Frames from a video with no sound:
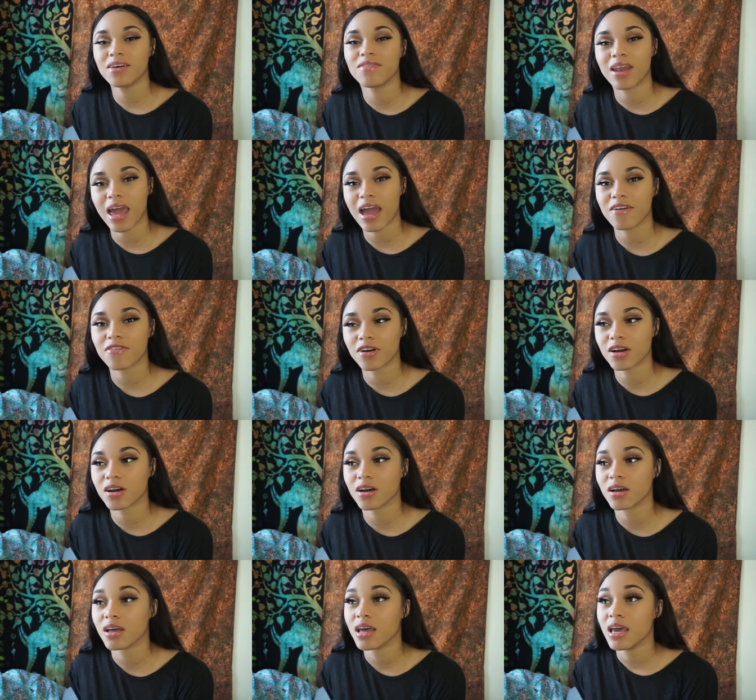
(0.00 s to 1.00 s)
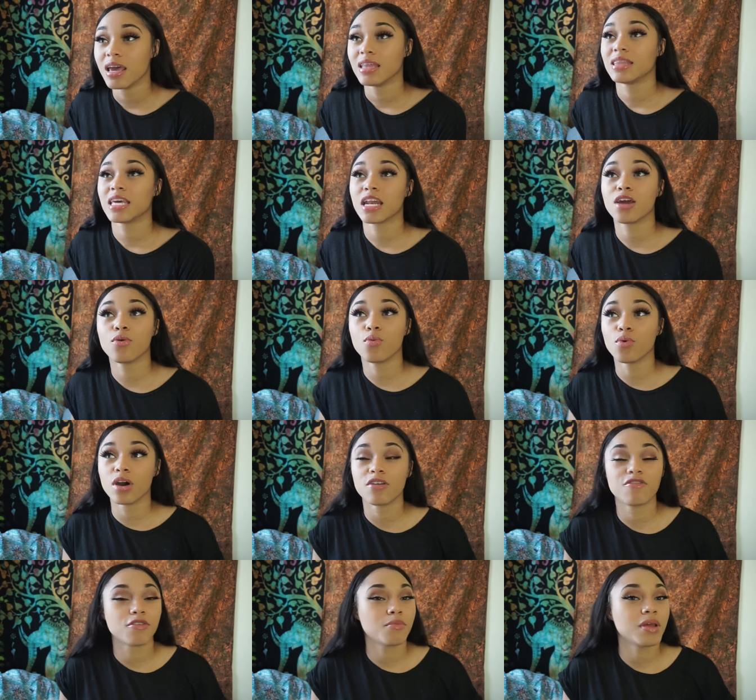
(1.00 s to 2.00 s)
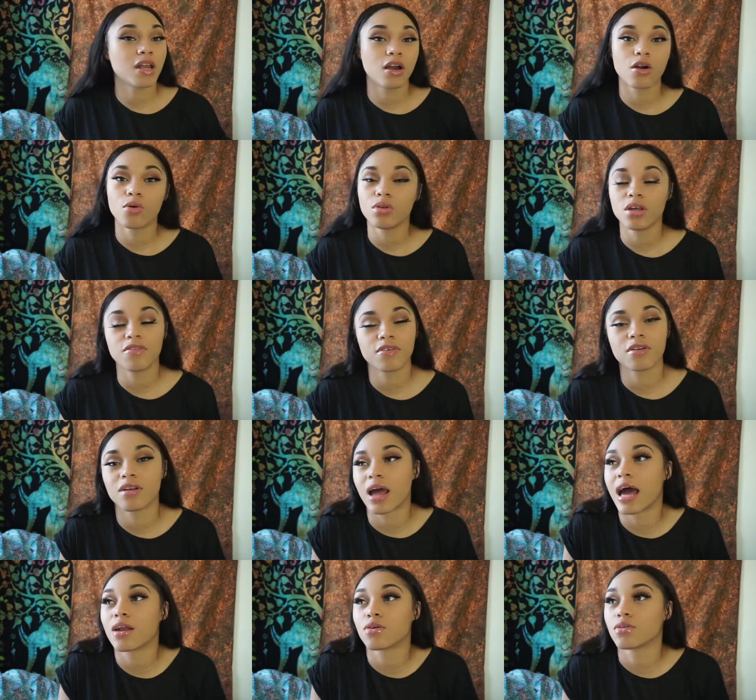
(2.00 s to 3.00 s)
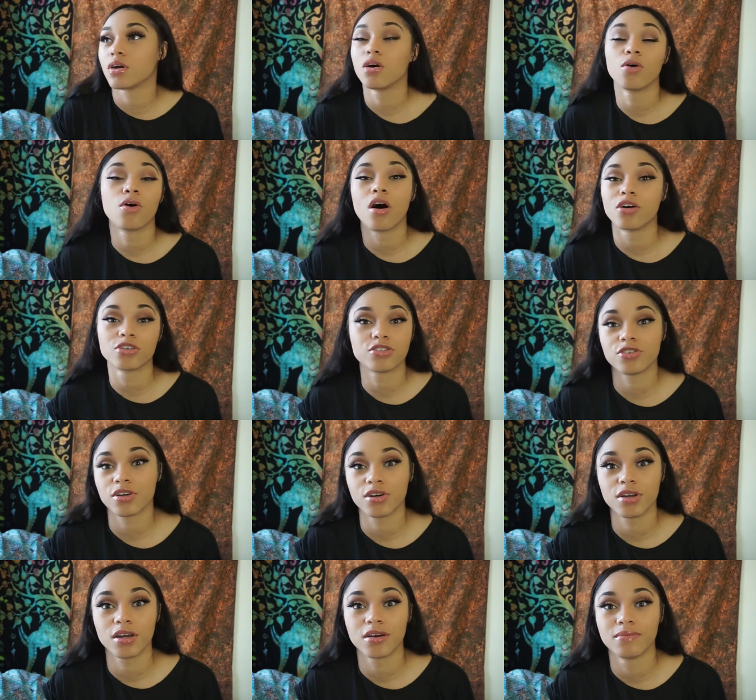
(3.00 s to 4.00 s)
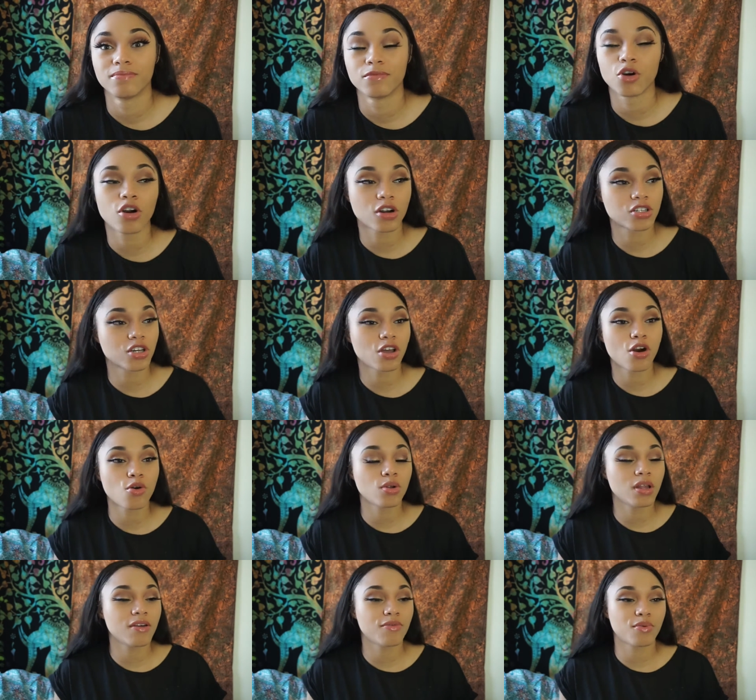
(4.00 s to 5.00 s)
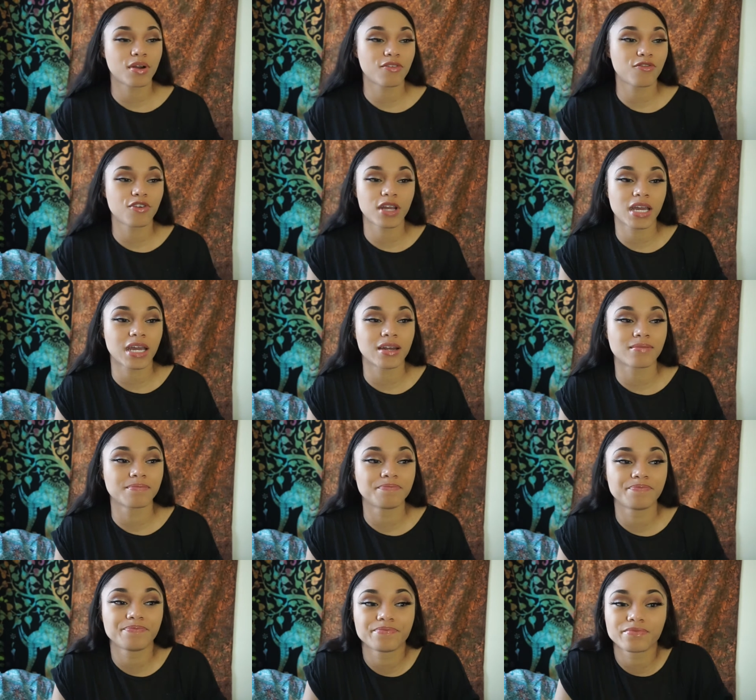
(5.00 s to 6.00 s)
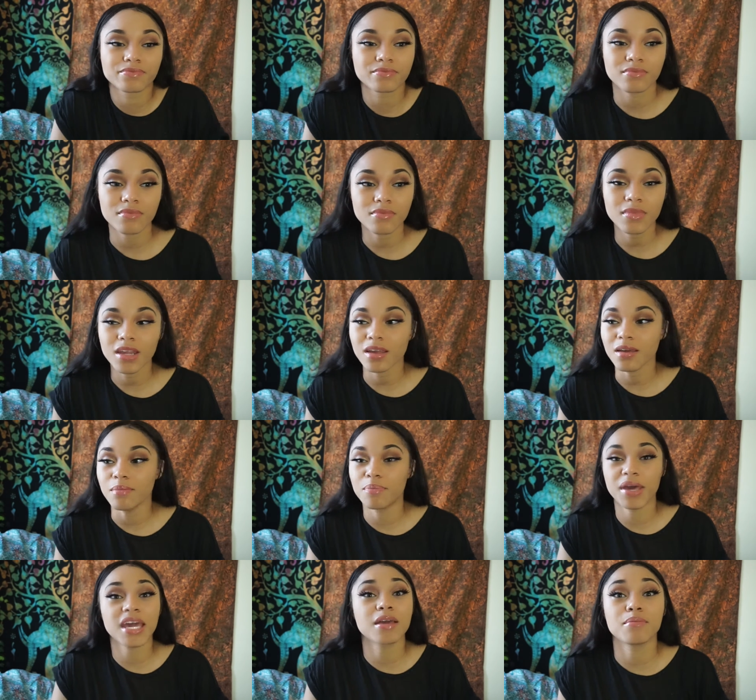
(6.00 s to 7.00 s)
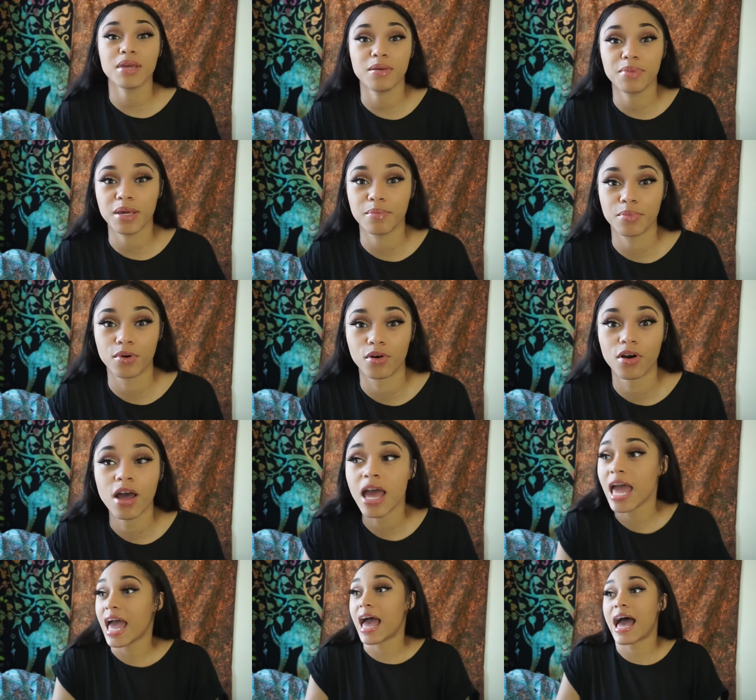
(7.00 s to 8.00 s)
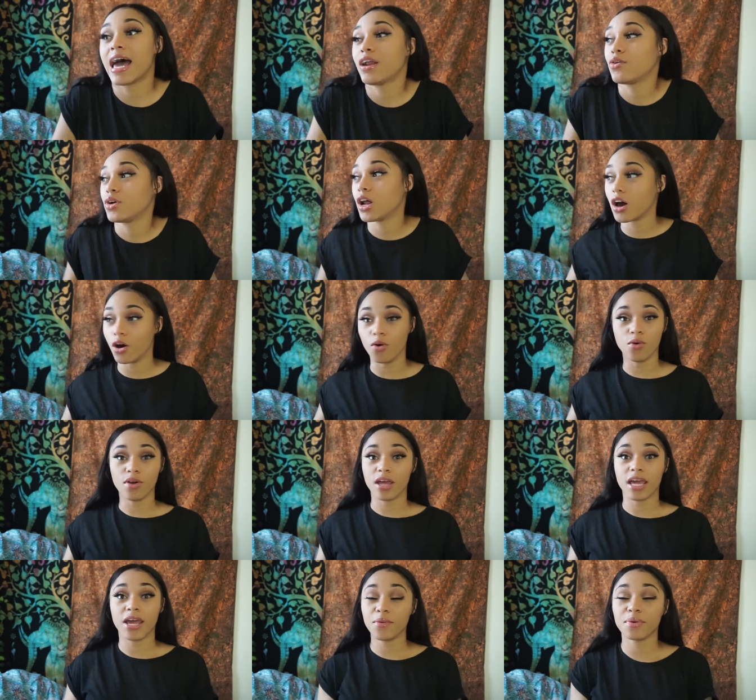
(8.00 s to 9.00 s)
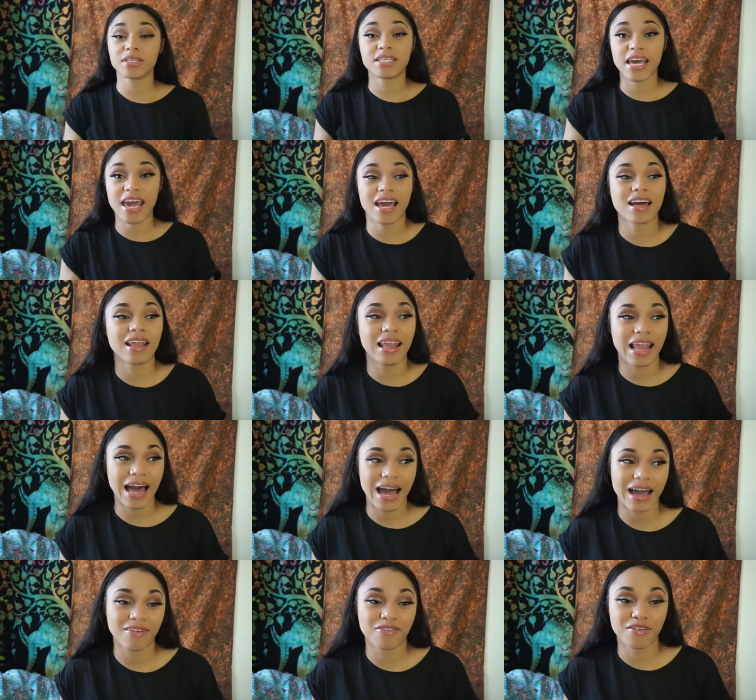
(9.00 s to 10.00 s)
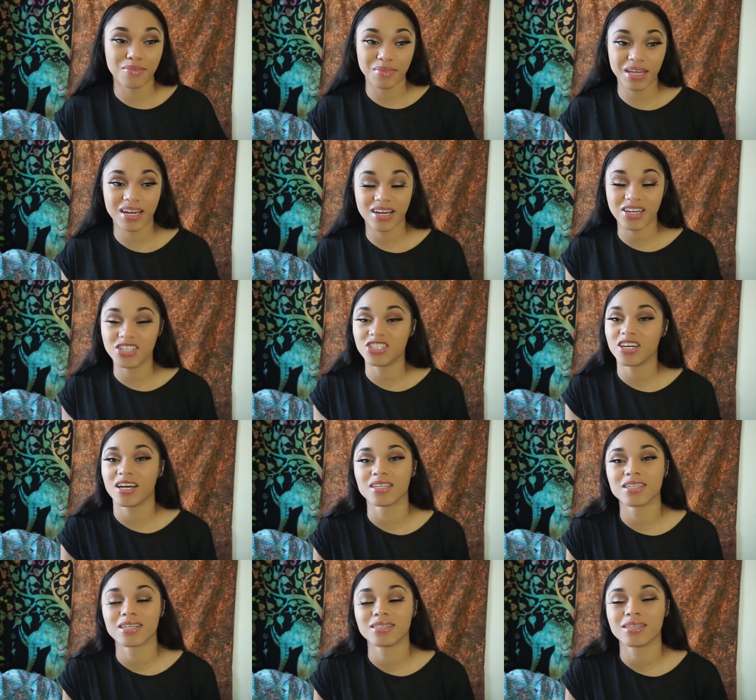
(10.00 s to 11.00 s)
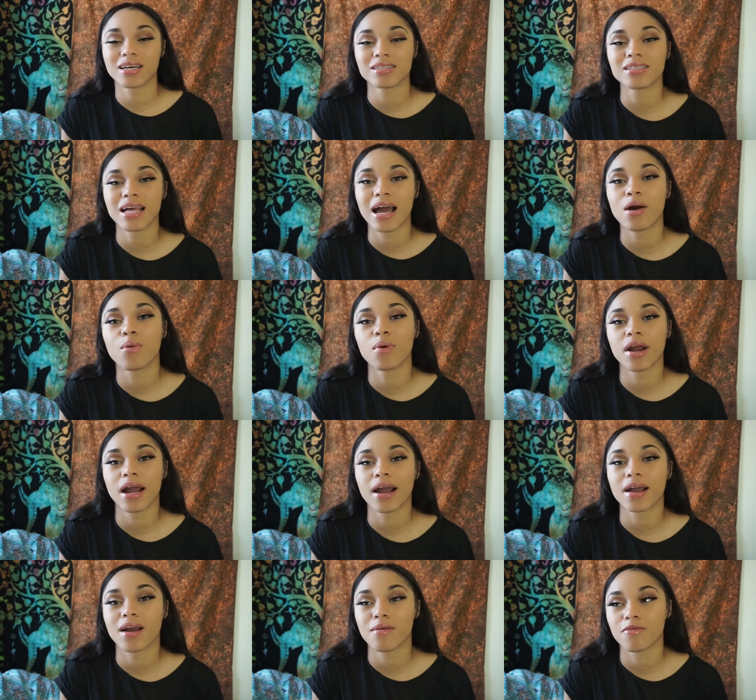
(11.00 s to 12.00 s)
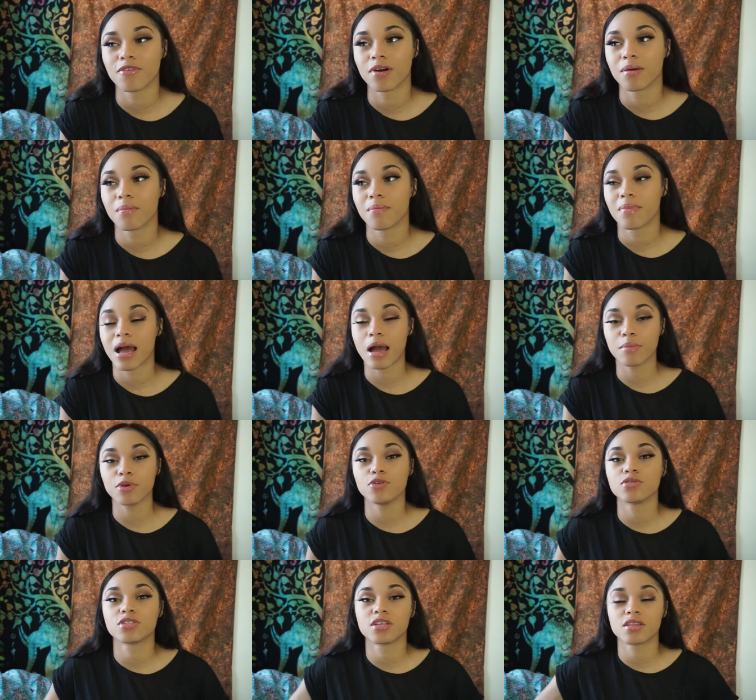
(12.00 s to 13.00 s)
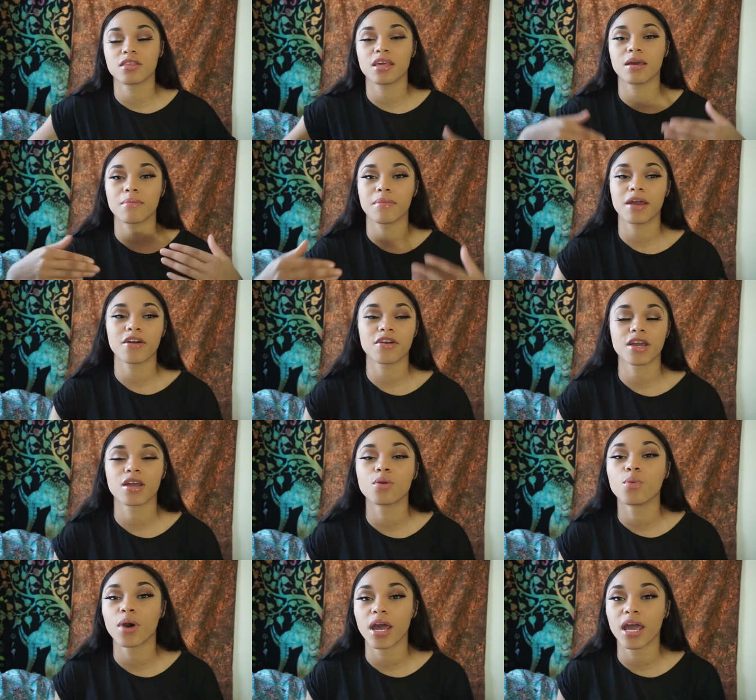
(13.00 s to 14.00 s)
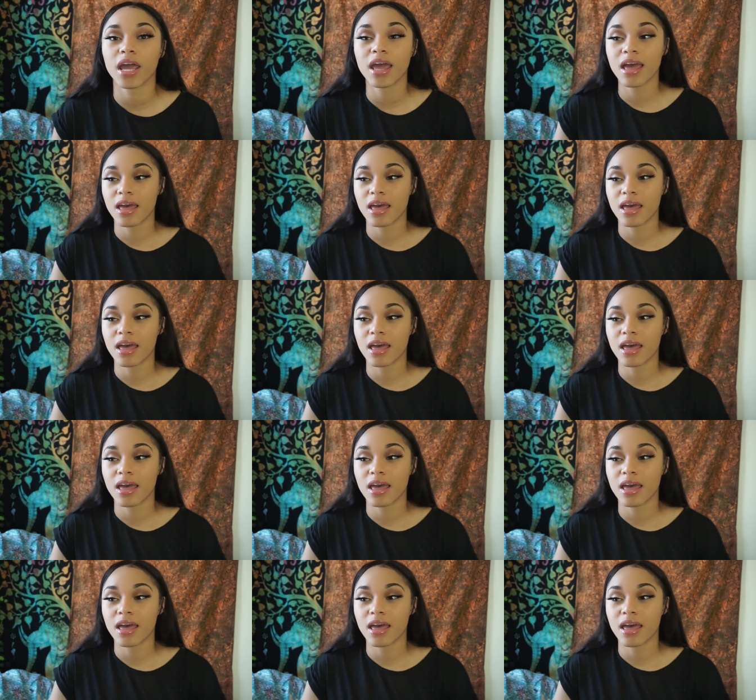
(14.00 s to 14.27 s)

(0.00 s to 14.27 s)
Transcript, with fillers: live in Africa than it would for me to go live in, I don't know, Australia, or to go live with freaking pygmy people. I don't know. It would take a lot for me to adjust, because that's not where I come from. I'm used to the American way.